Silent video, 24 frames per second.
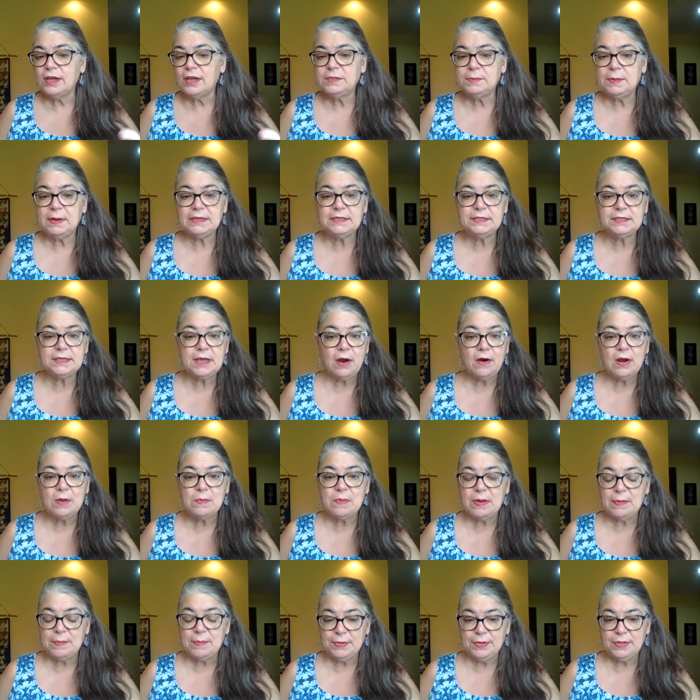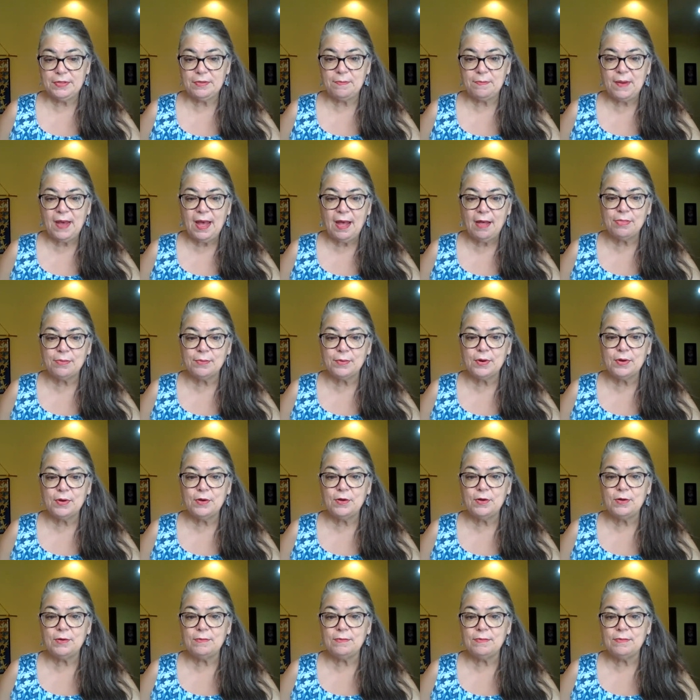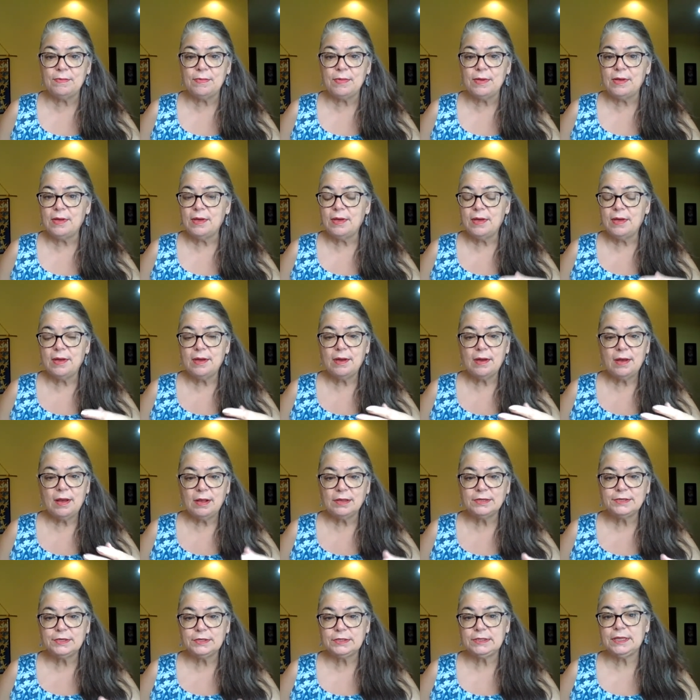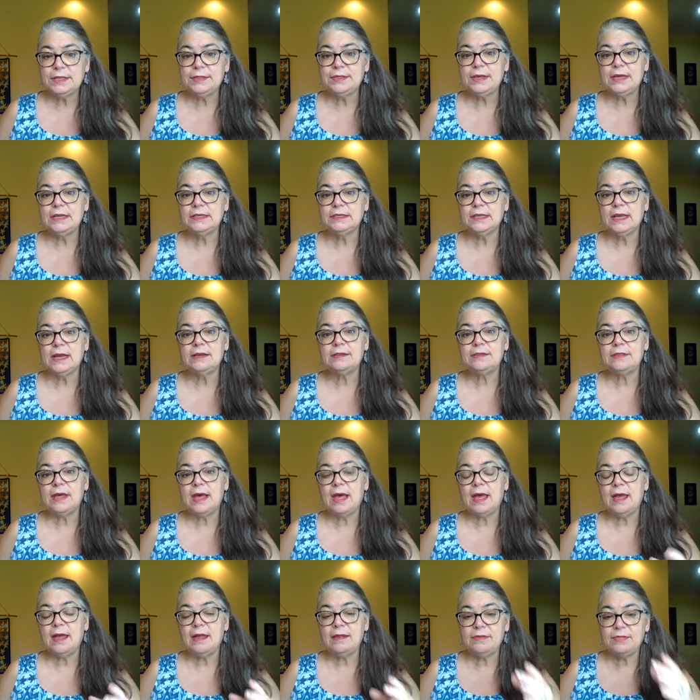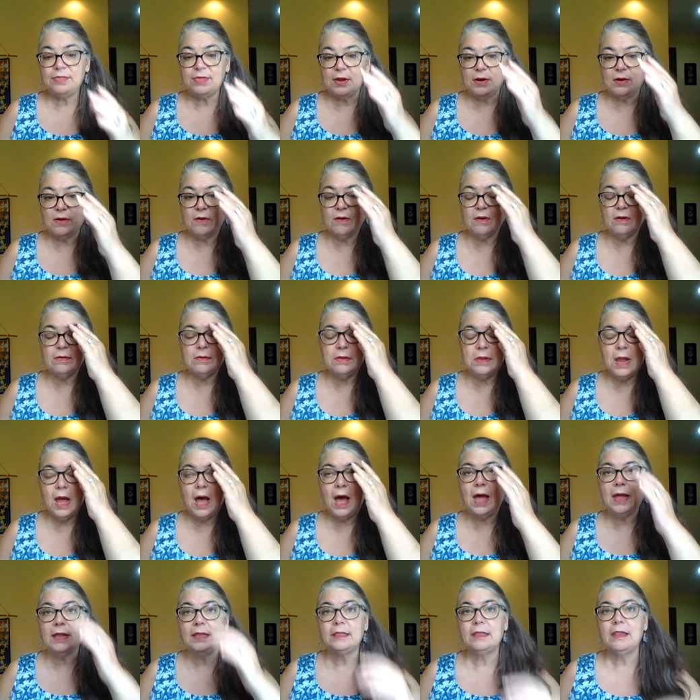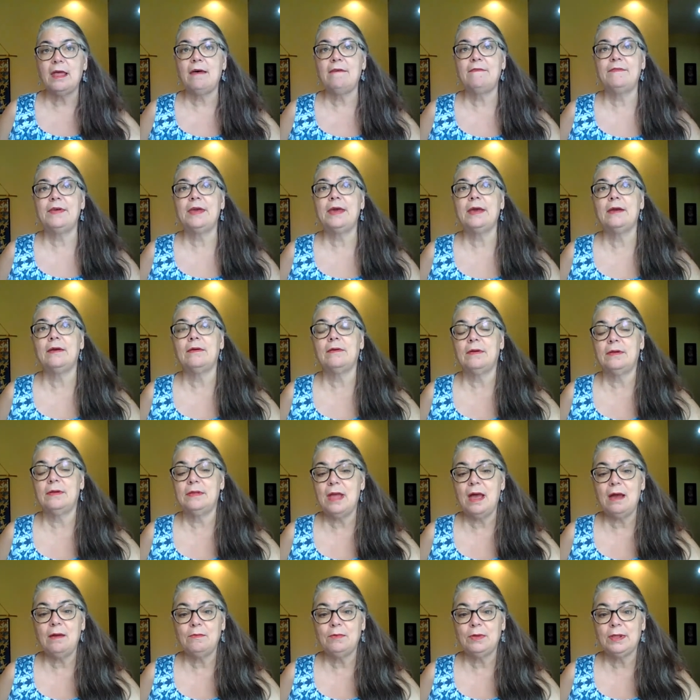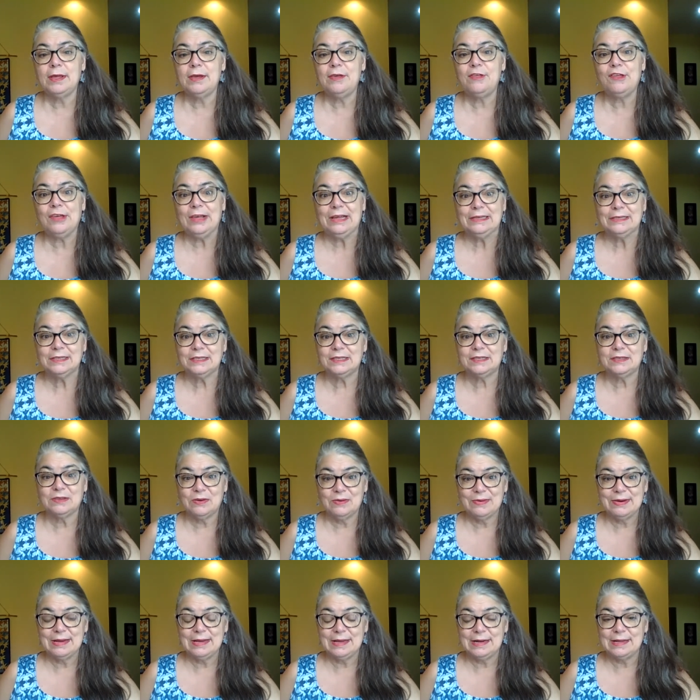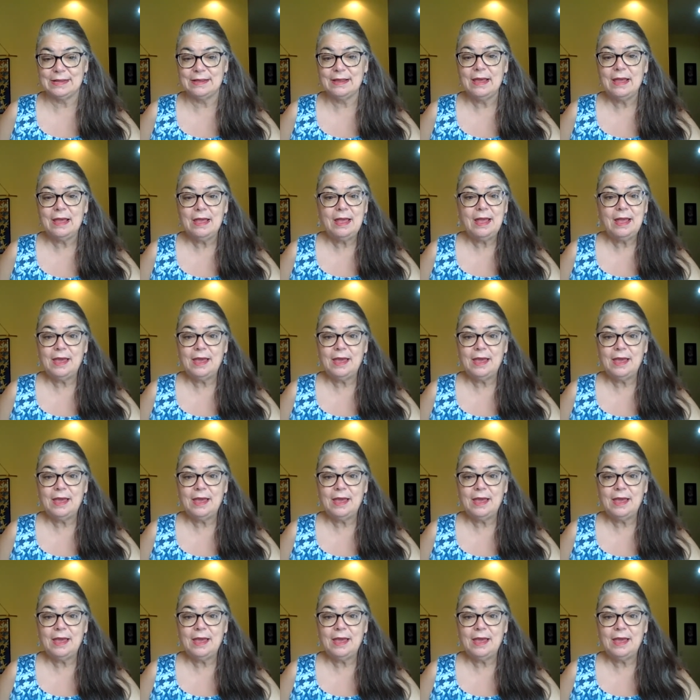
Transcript: talks about scaring people in the bathroom, all sorts of things like that that are not loving, not really Jesus oriented.